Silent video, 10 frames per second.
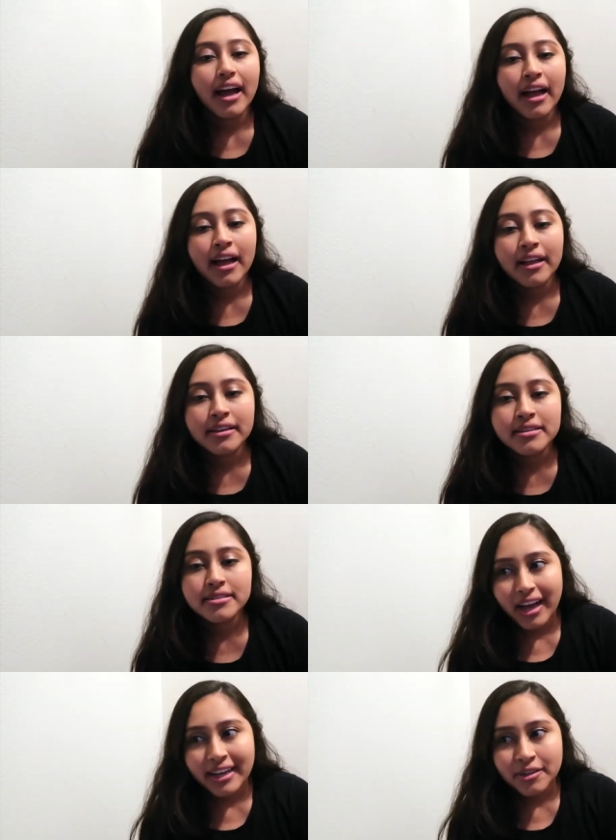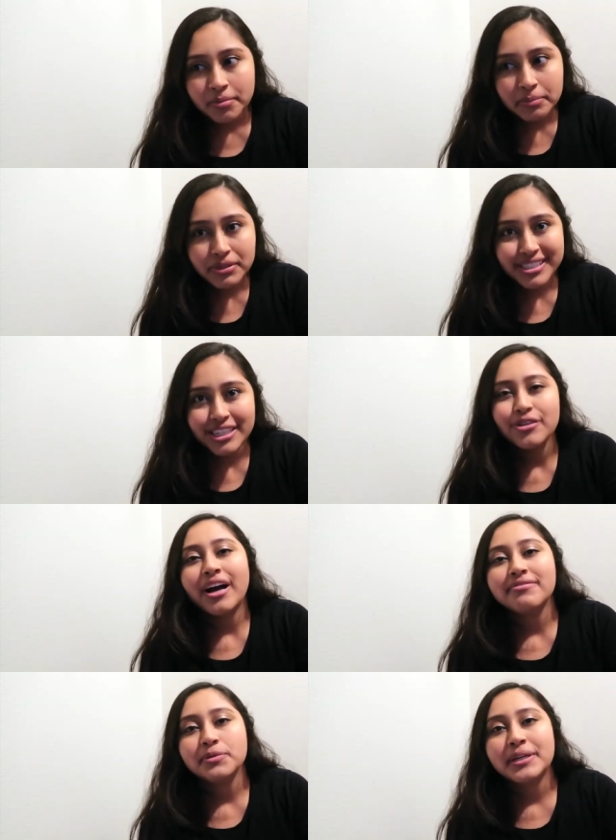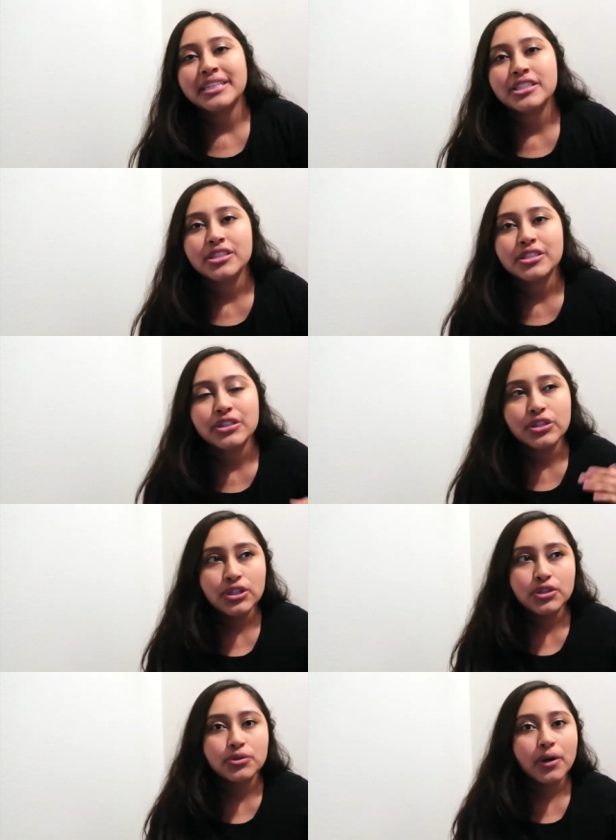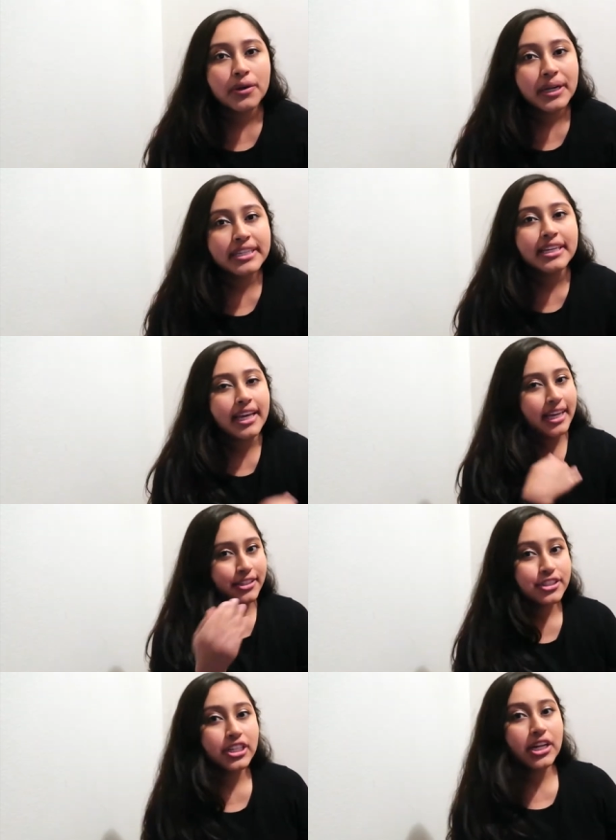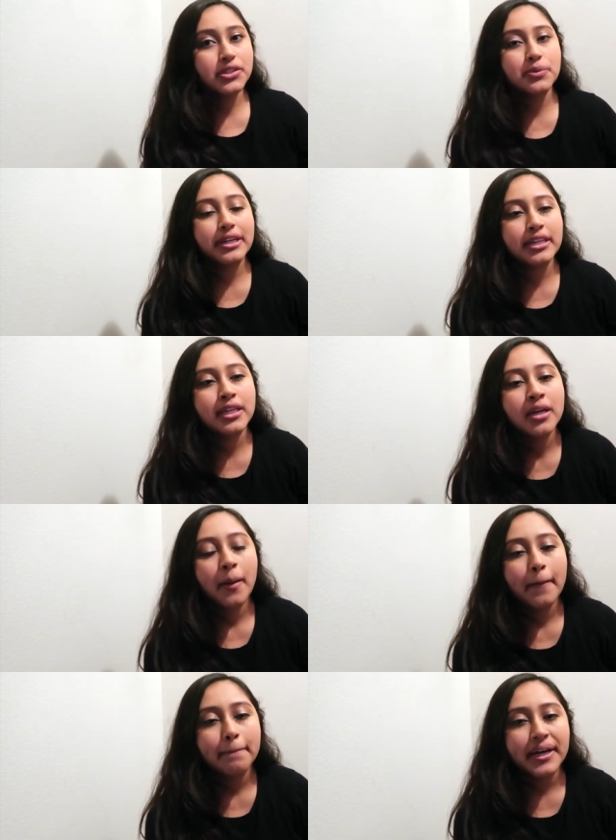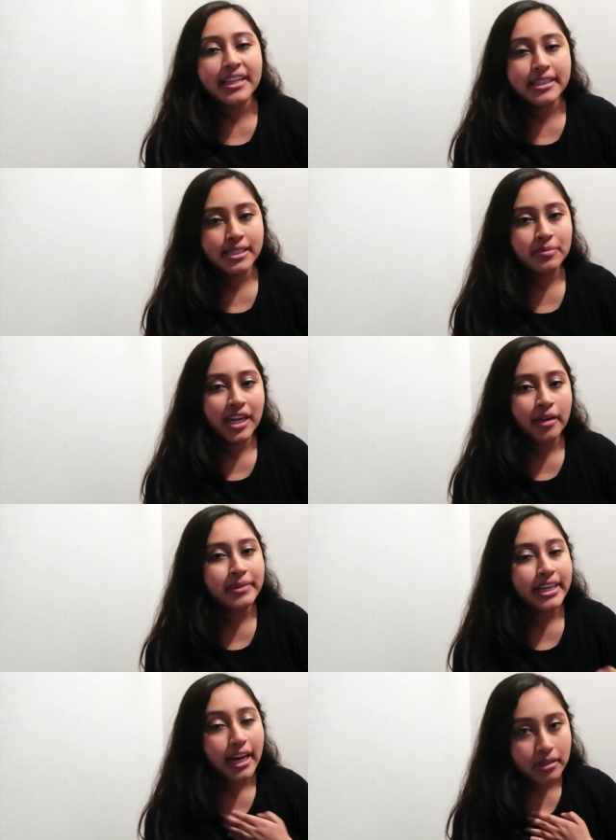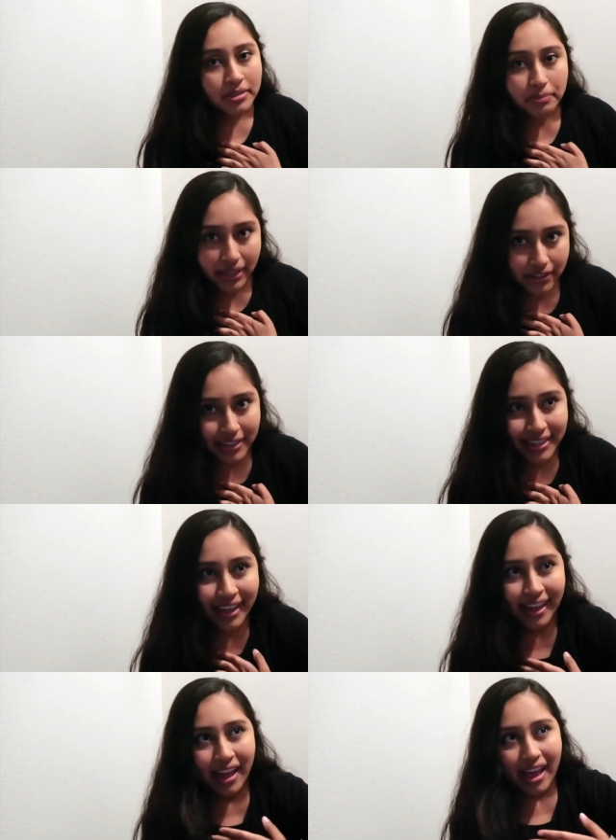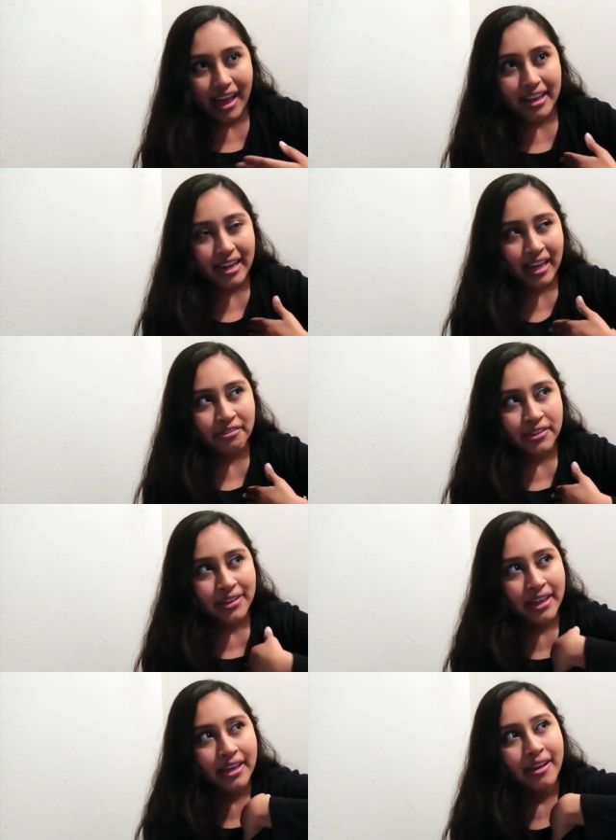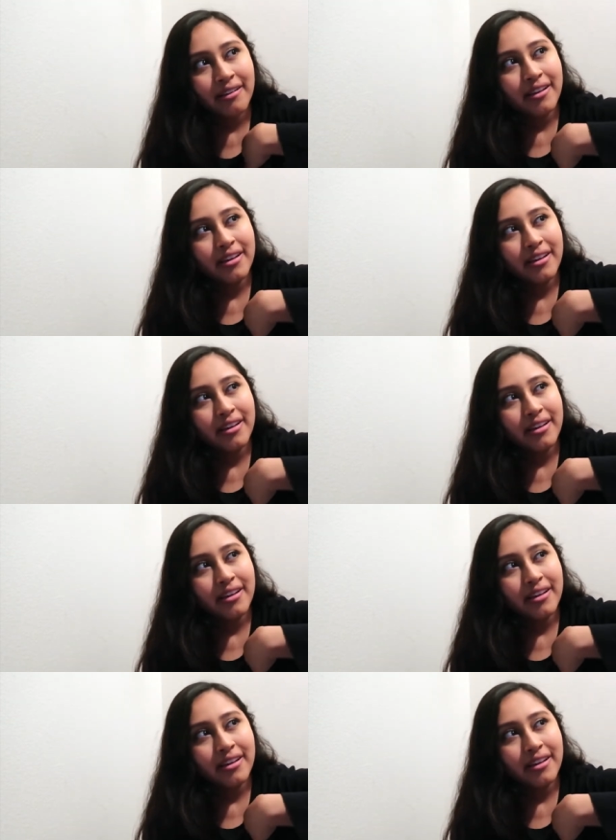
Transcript: and I know people say you have to wait until you are ready and your child's ready, but at the same time, like, I'm the parent, and I feel like